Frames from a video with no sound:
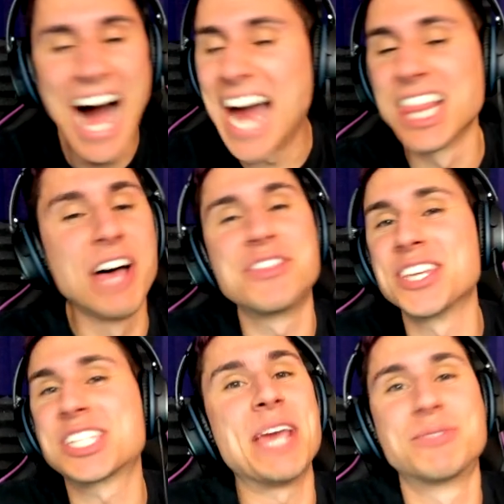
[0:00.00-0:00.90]
I love
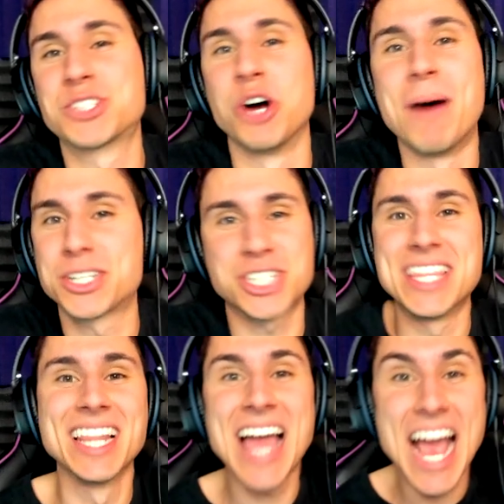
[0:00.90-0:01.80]
this game so much.
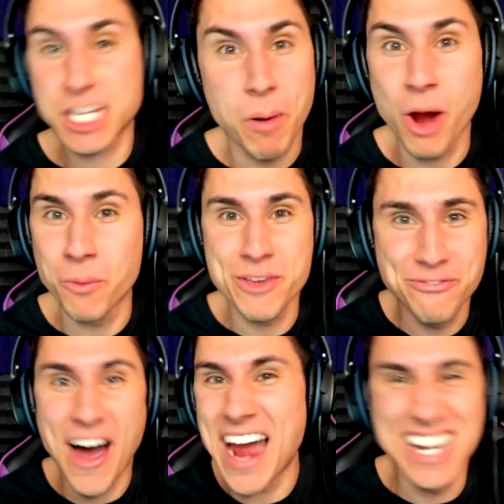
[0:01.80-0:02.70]
In the last part, we
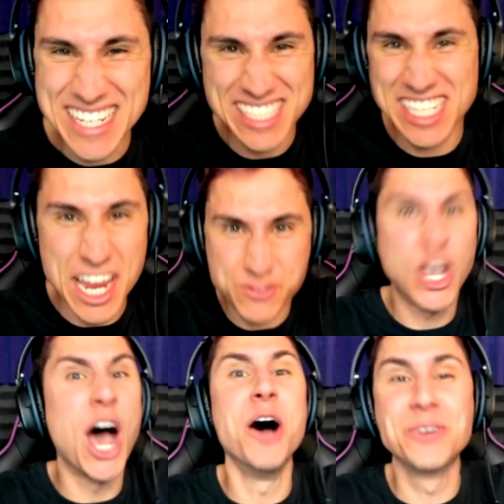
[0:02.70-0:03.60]
finally saved
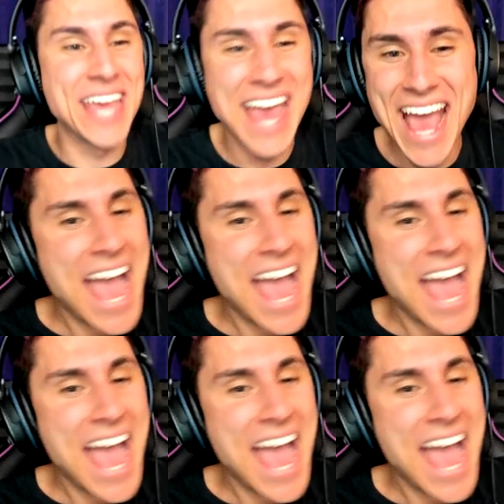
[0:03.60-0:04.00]
Toad,